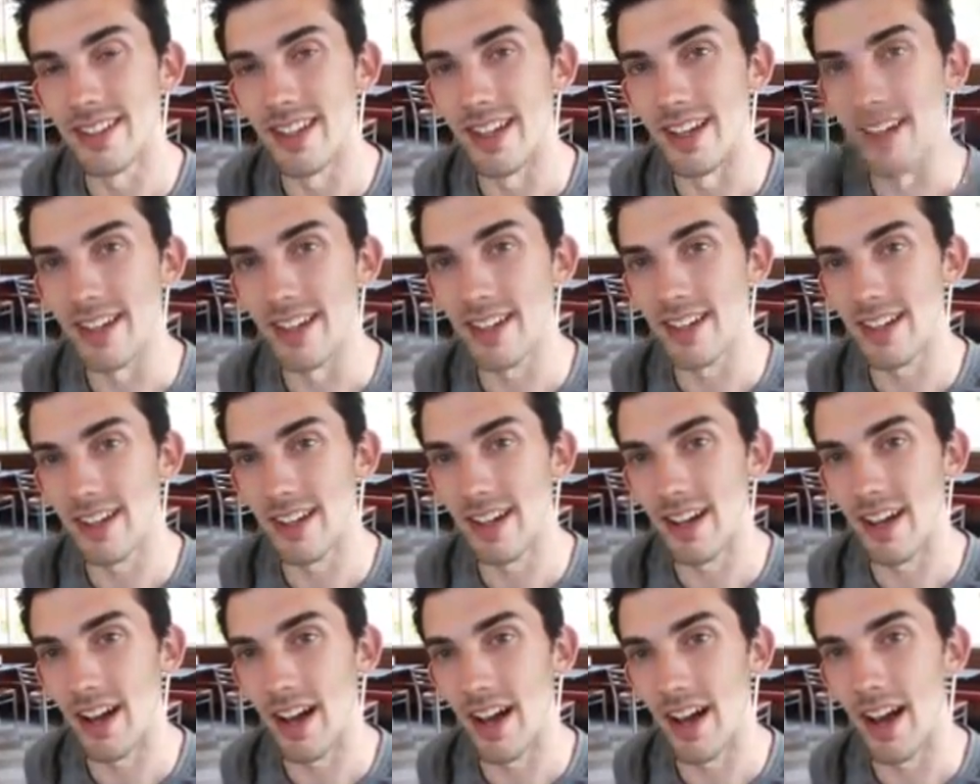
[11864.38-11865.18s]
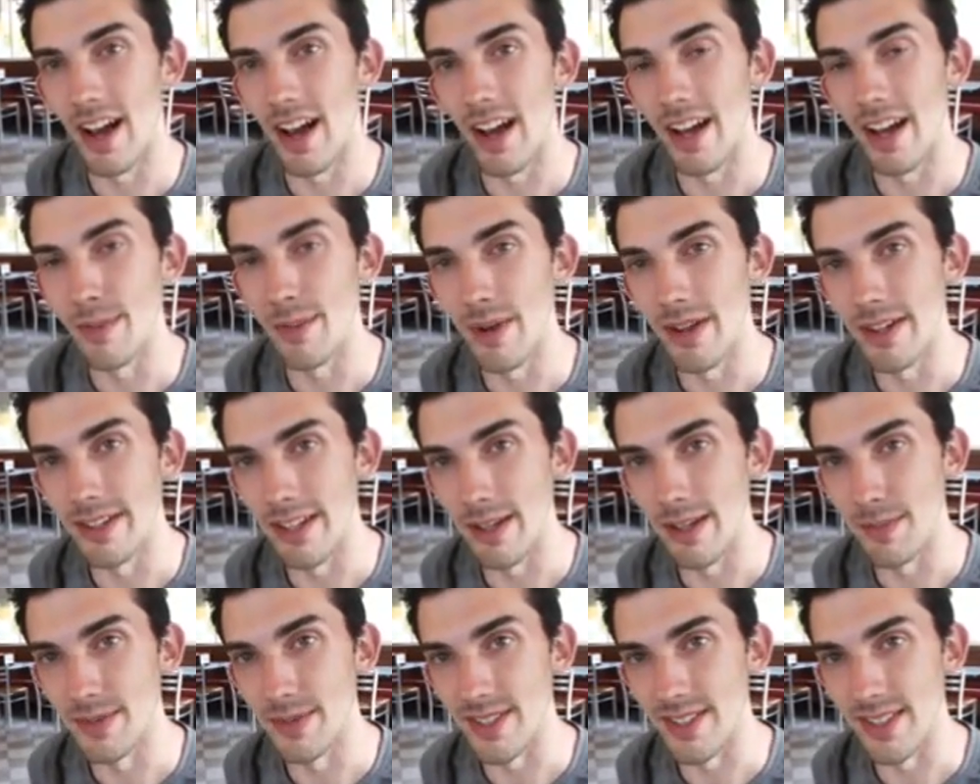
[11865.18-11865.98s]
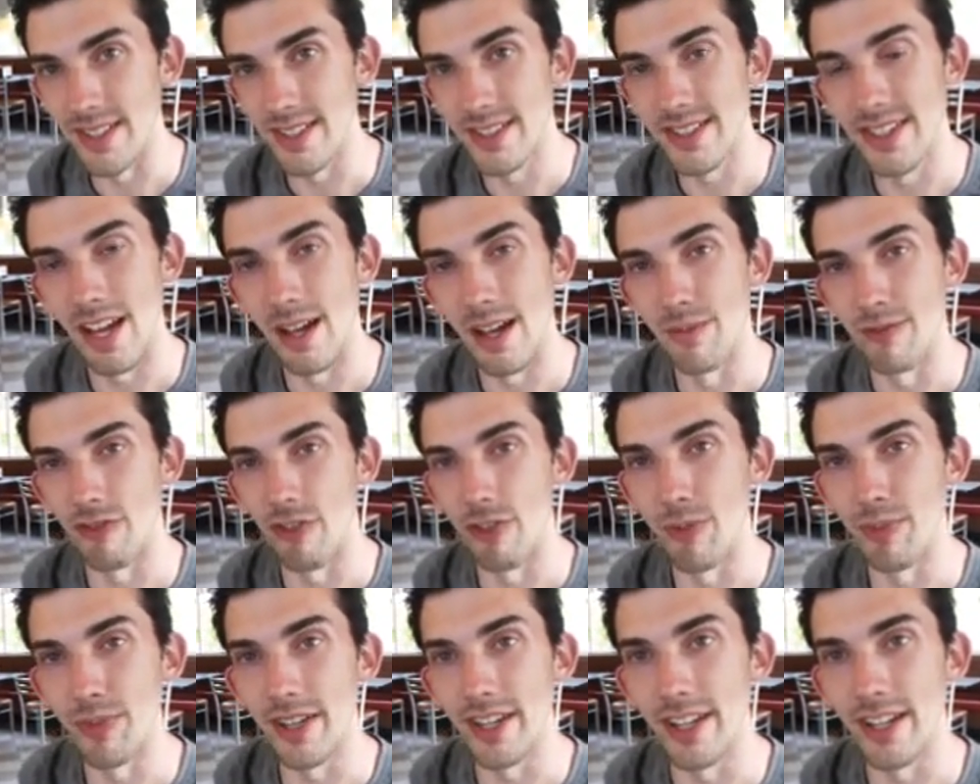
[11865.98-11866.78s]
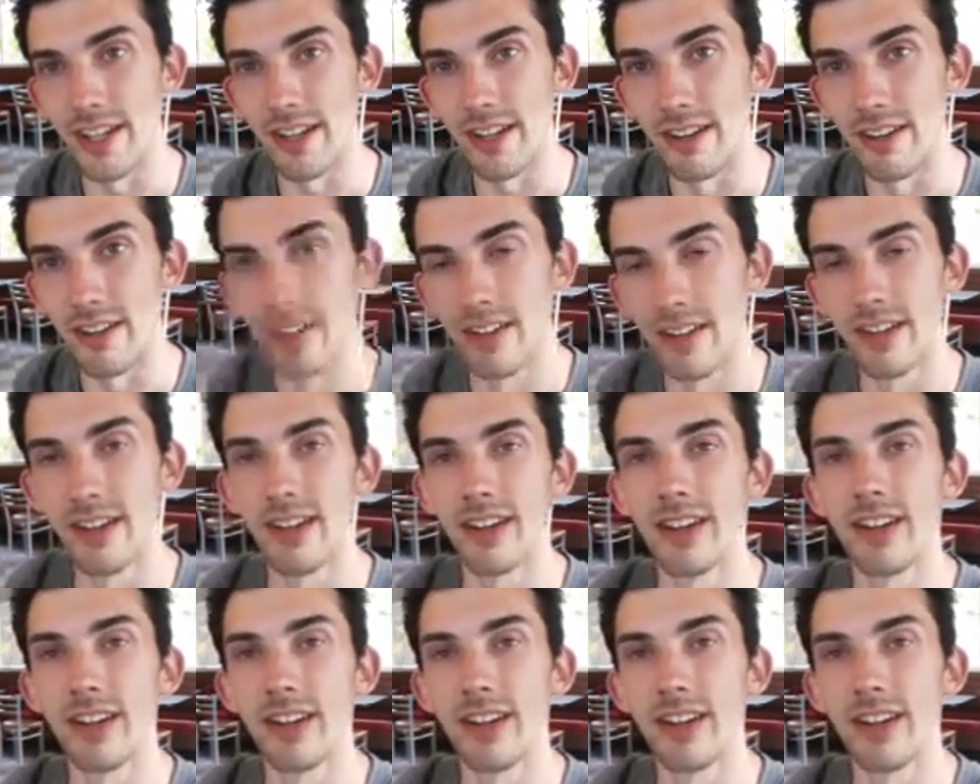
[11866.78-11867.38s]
like, hi, my name's this, I'm from here.